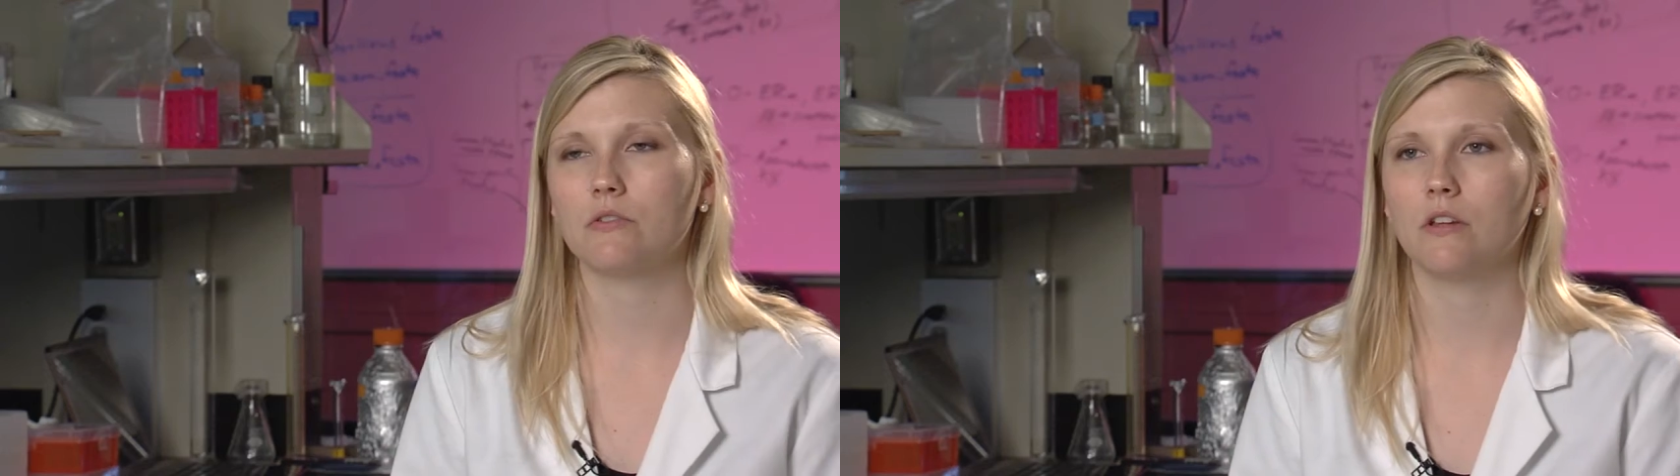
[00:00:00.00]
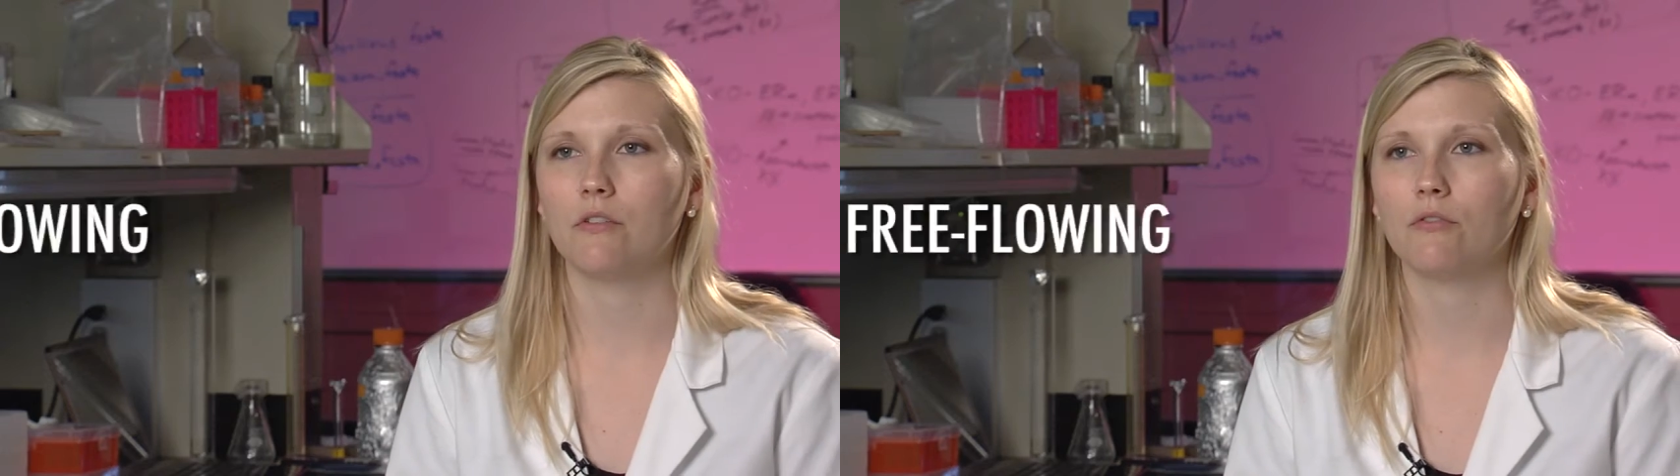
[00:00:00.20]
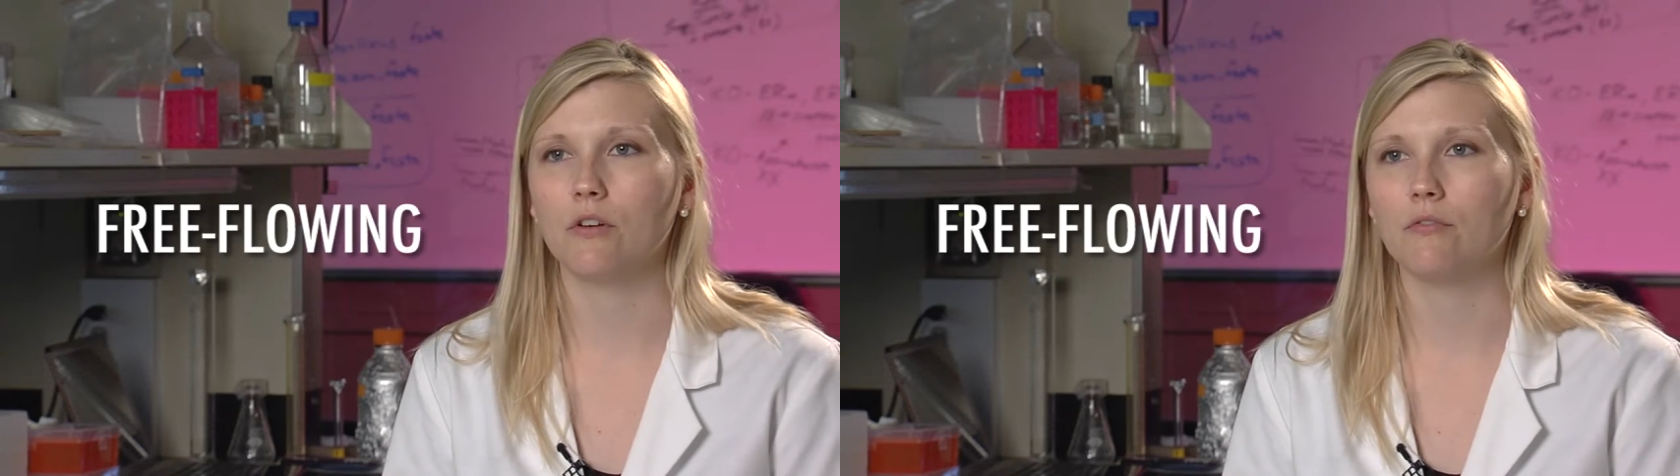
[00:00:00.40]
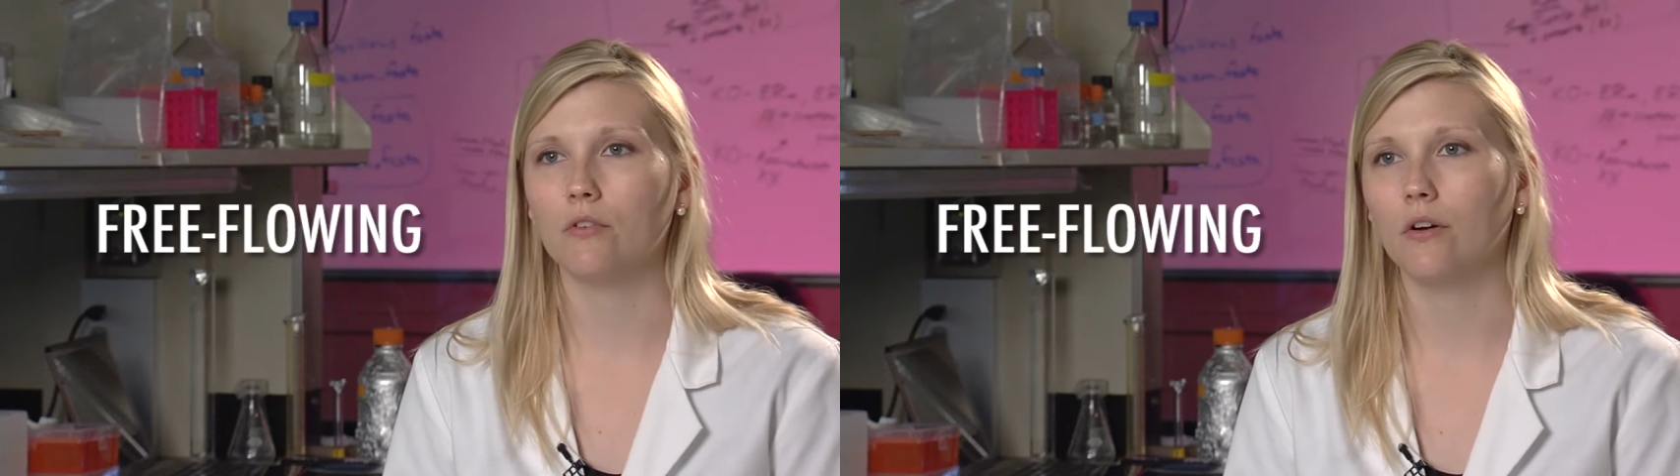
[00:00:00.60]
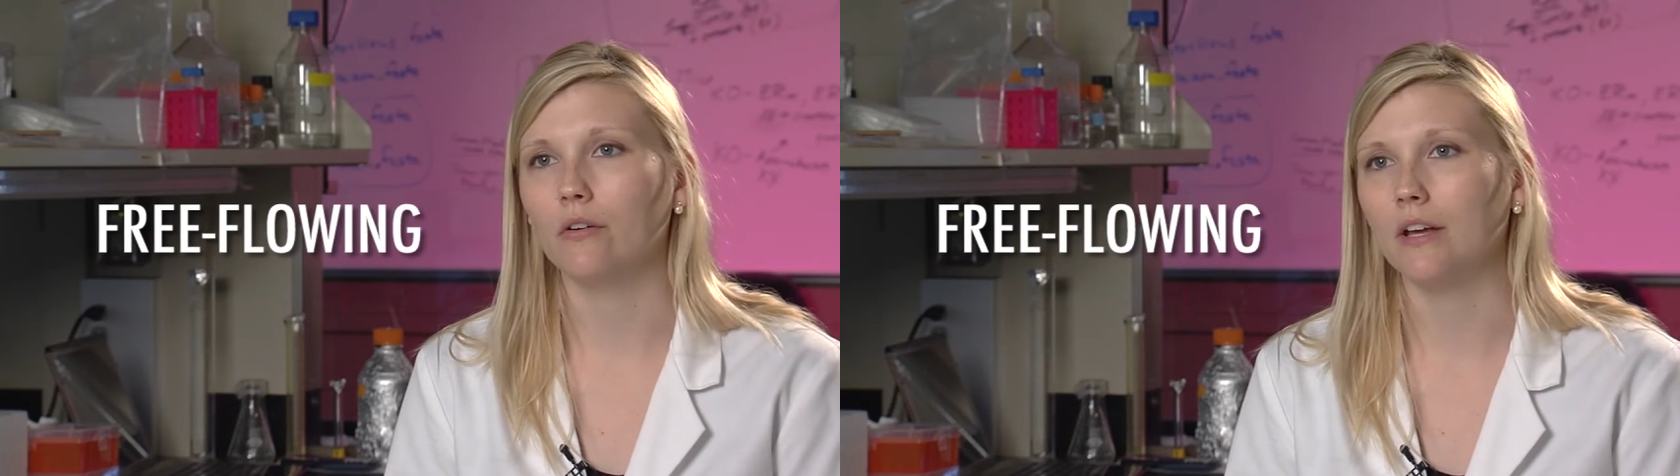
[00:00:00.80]
really
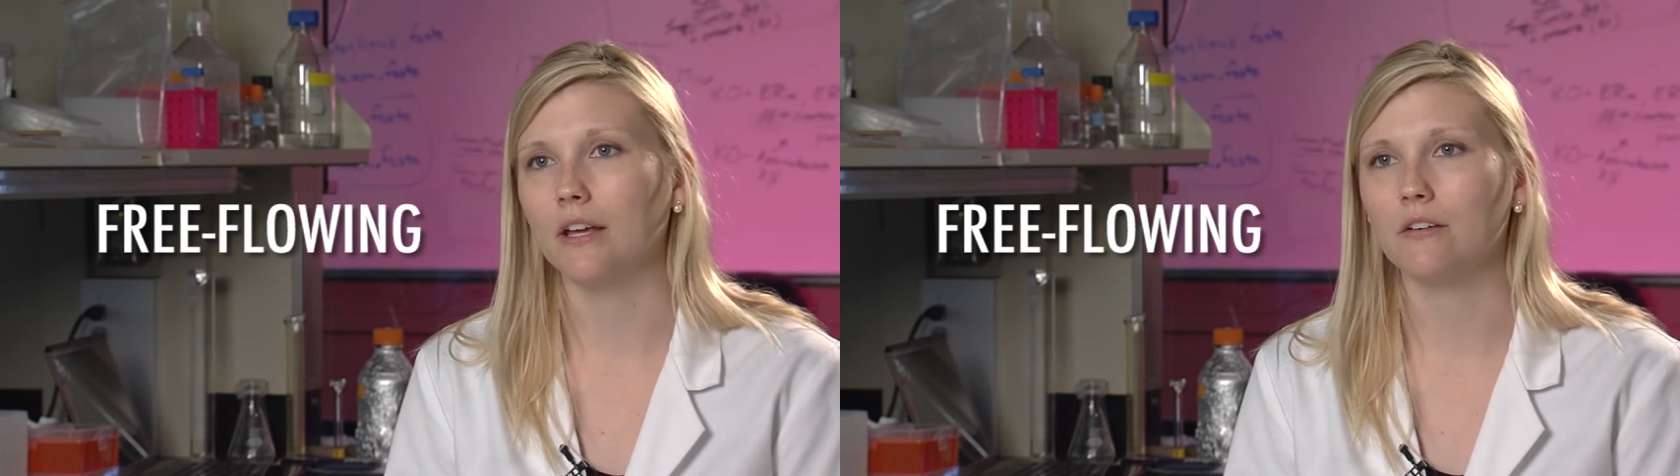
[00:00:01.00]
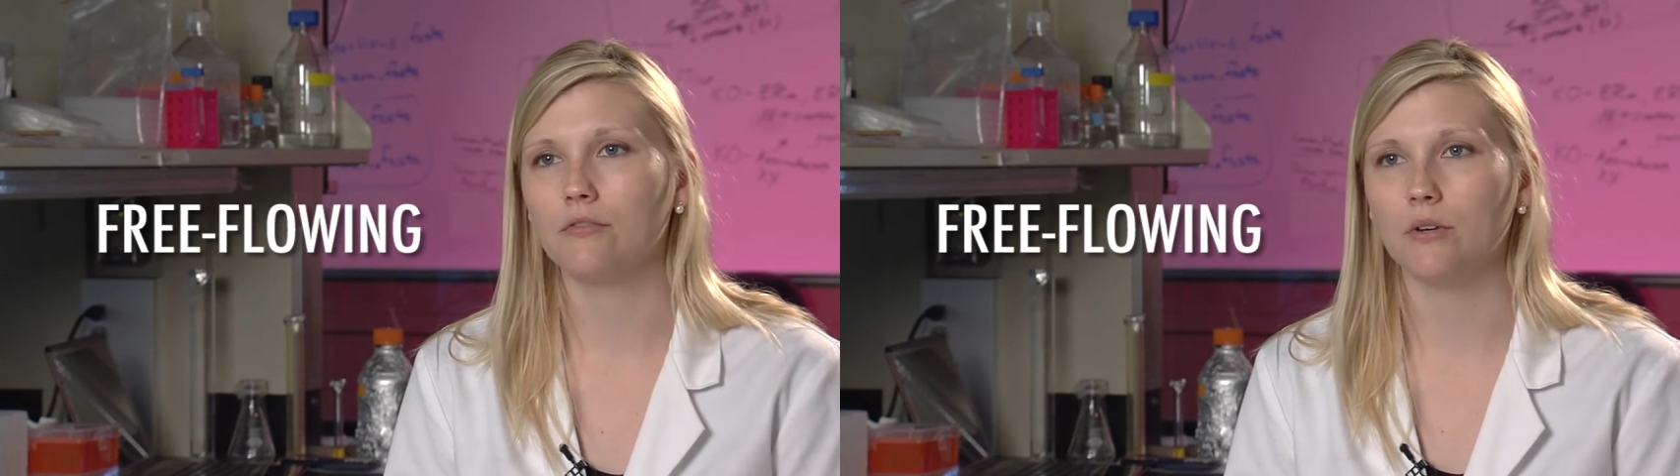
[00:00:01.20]
free-flowing if